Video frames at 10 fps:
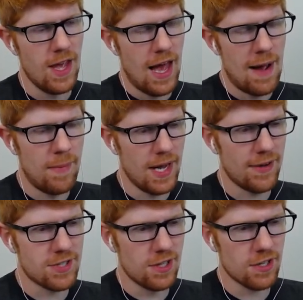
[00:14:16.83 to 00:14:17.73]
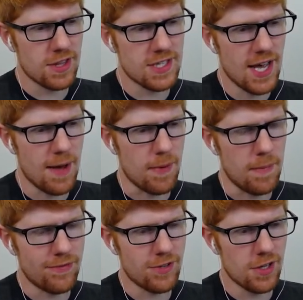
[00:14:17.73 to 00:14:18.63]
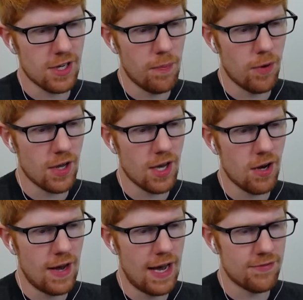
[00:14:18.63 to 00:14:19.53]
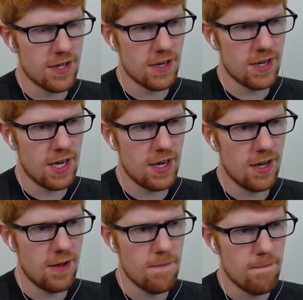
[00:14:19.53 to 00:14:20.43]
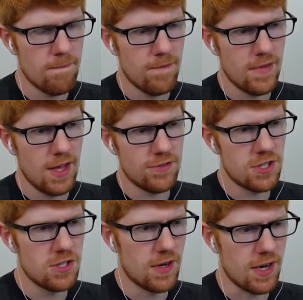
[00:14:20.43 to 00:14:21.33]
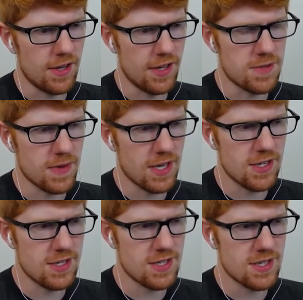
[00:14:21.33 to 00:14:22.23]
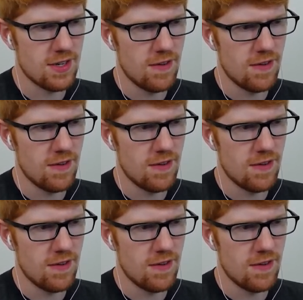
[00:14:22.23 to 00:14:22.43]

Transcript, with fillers: I might have to look this up. I might have to look up where to go after doing all this because